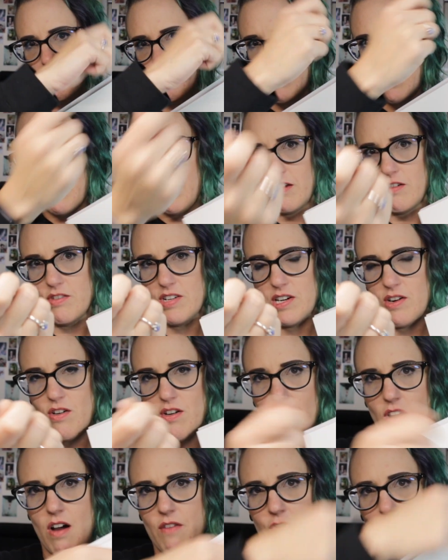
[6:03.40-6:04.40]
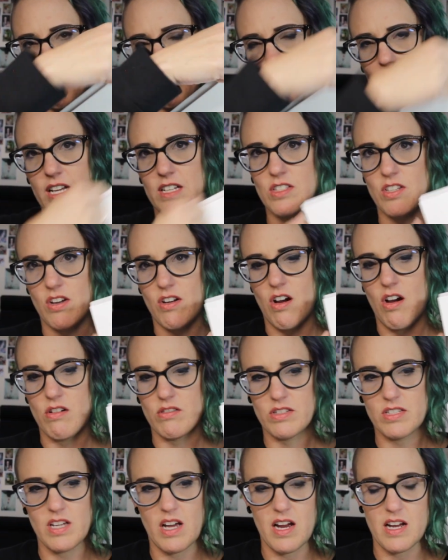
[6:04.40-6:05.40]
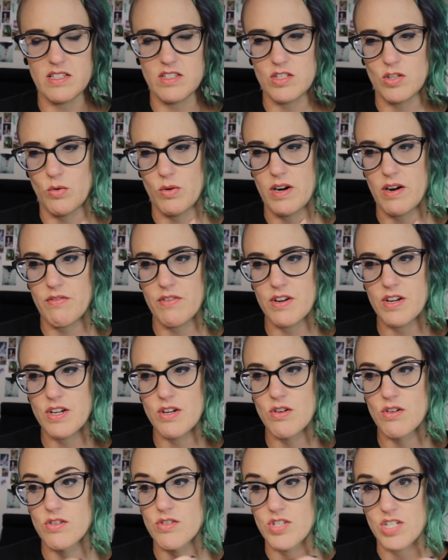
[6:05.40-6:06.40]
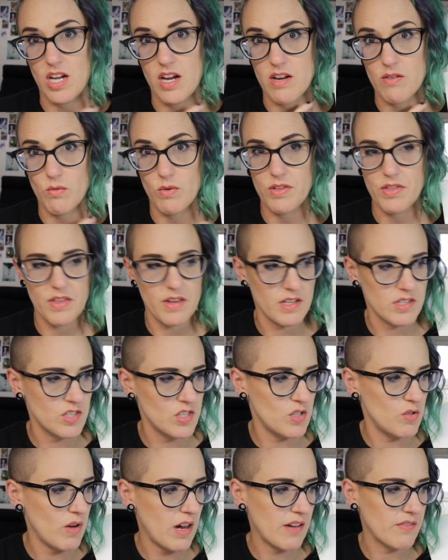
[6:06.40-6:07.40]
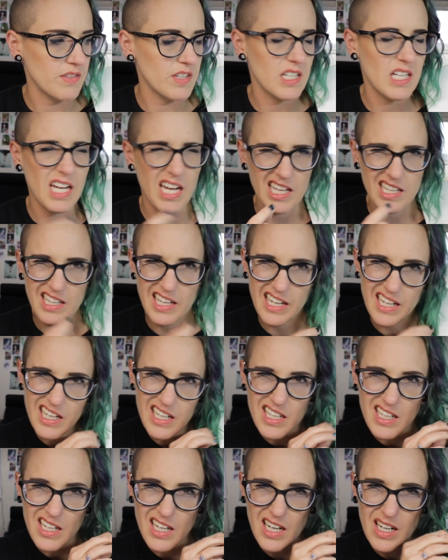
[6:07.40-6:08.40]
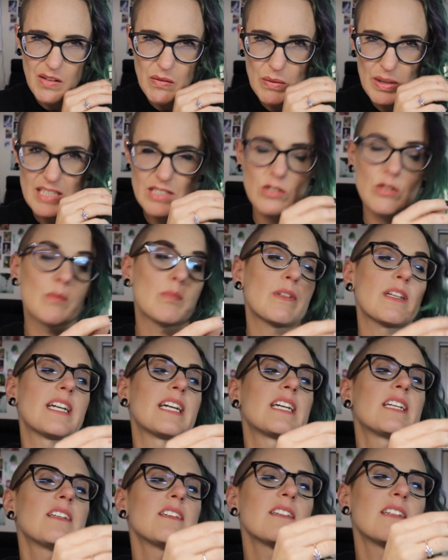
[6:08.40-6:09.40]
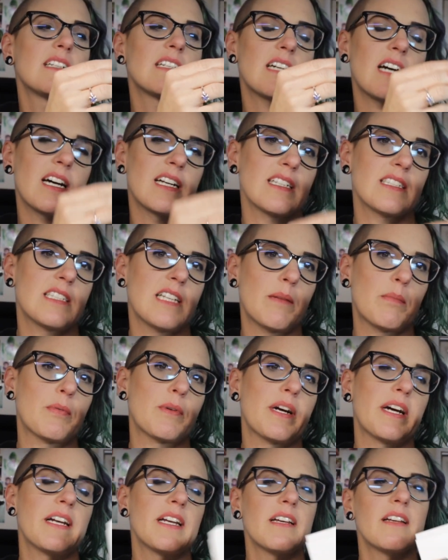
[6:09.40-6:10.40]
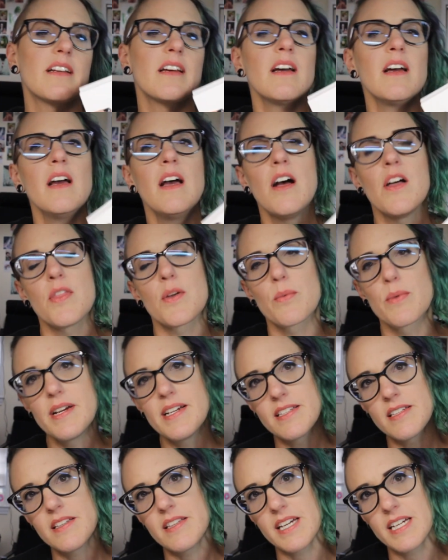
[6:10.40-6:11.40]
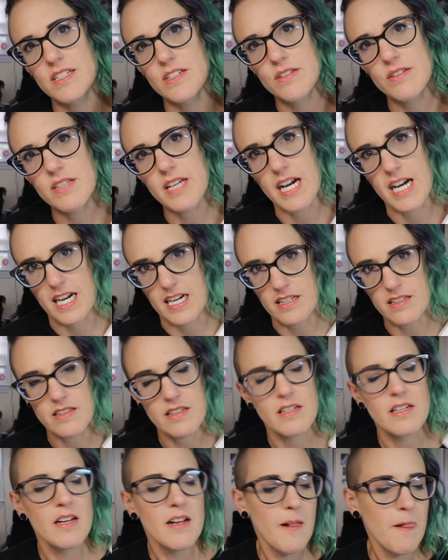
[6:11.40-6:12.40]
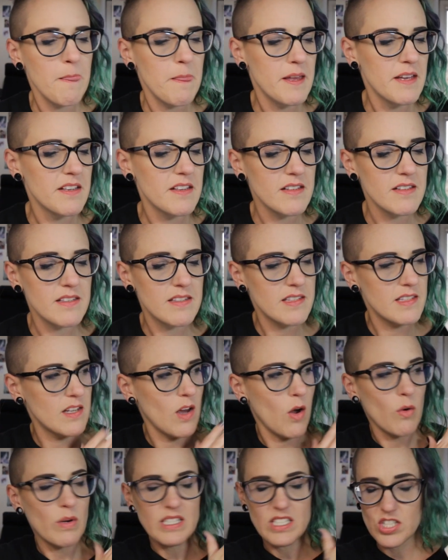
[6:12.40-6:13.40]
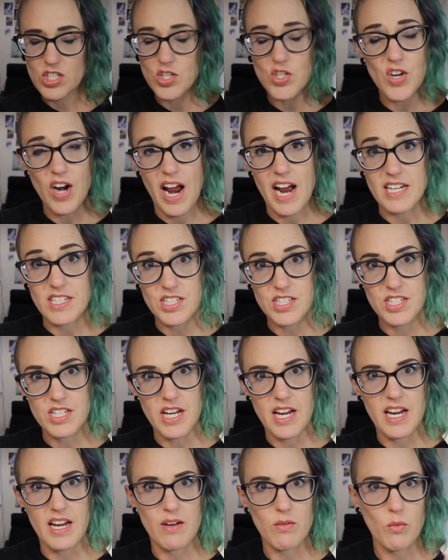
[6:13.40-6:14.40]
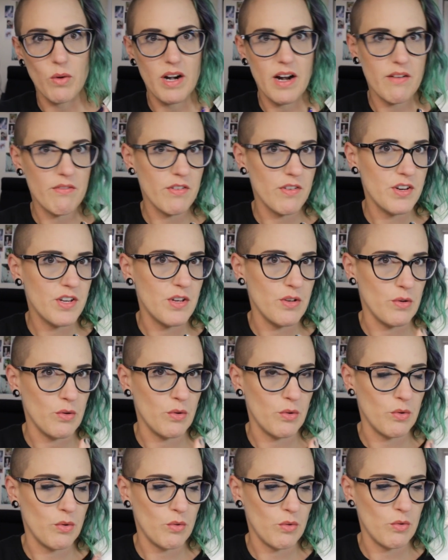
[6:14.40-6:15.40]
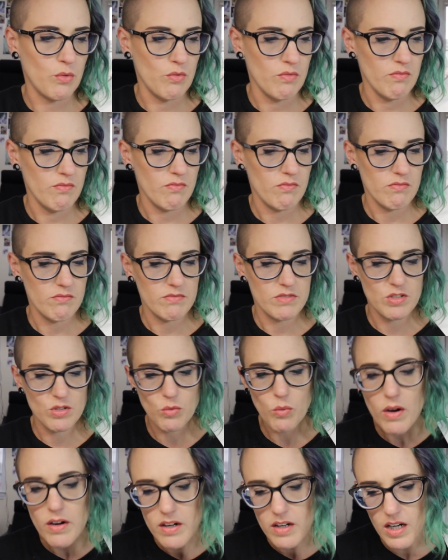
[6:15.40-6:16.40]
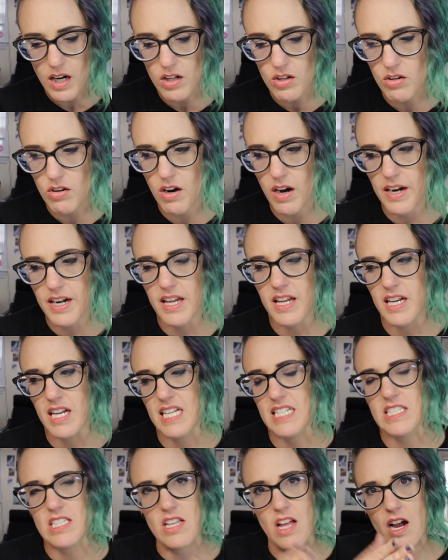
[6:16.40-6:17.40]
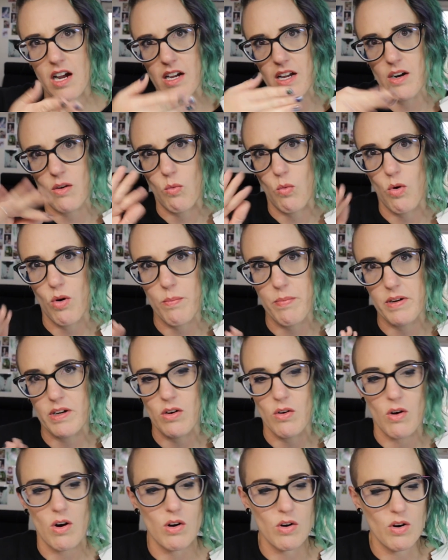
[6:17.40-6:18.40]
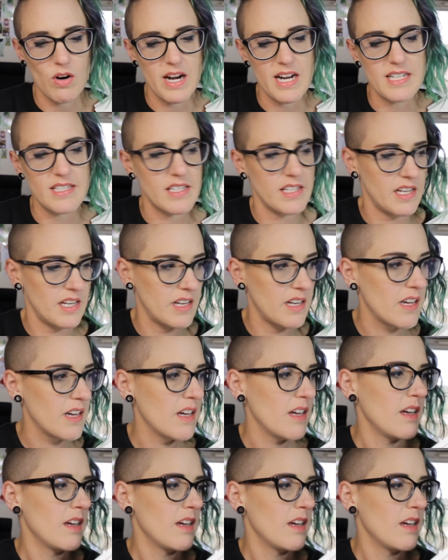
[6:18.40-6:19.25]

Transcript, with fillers: how you tear it off, only it's on all sides. So whenever you're done with this, you have to get like a, a razor blade and kind of separate it. The reason they do that is so it's stretched, and whenever you do watercolor on it, it's not gonna warp and go all crazy